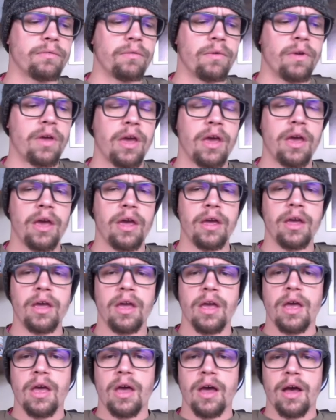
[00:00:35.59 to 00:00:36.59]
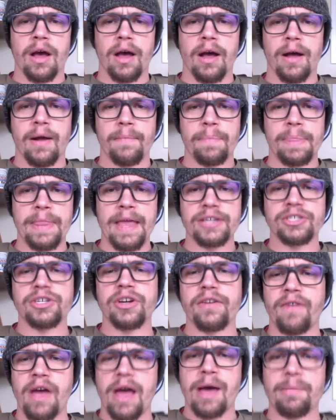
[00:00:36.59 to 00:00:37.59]
Okay, that
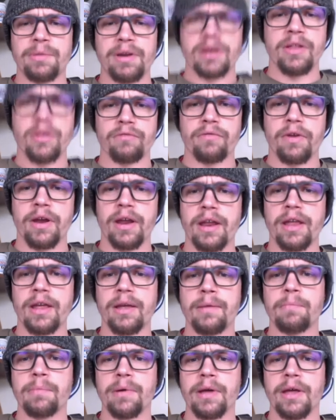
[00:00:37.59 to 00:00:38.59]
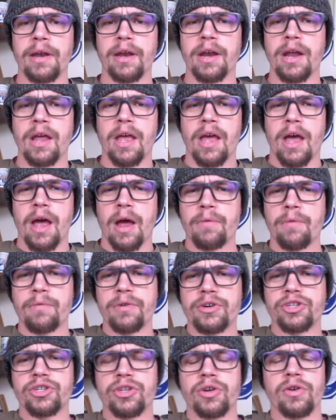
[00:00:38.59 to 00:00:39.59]
should have happened in the reading, but I want
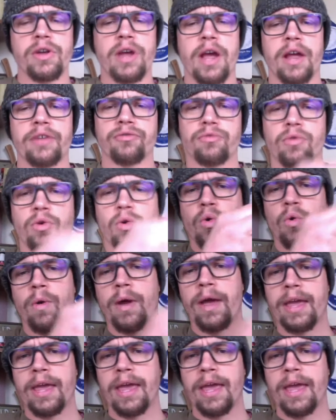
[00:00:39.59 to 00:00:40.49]
to show you guys real quick